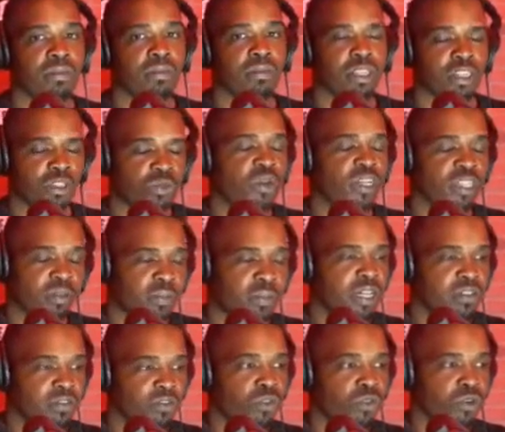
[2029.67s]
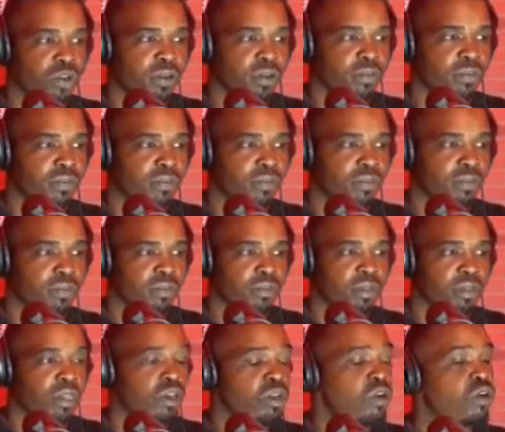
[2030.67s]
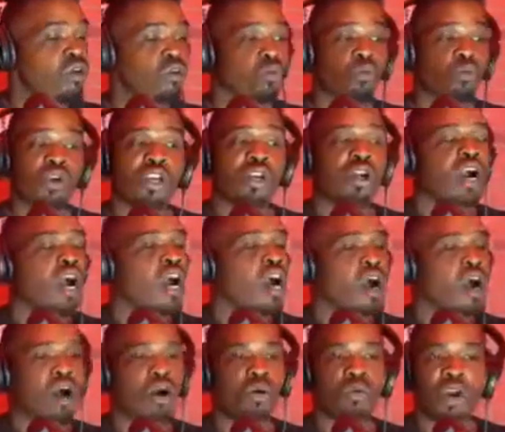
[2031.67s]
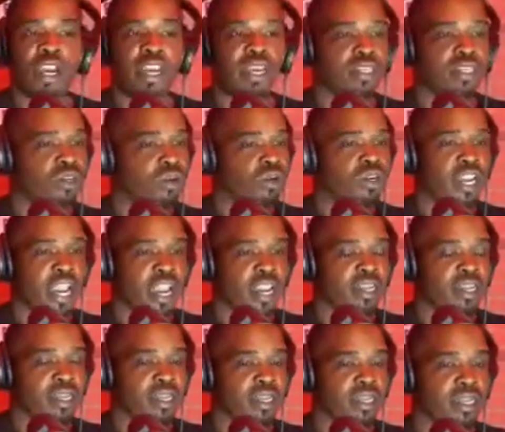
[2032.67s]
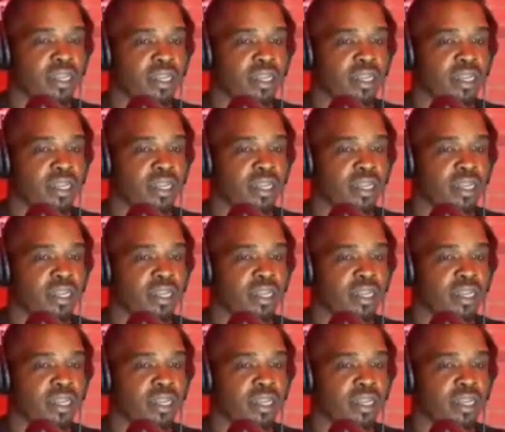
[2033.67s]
That's what it's meant for. We're always creating.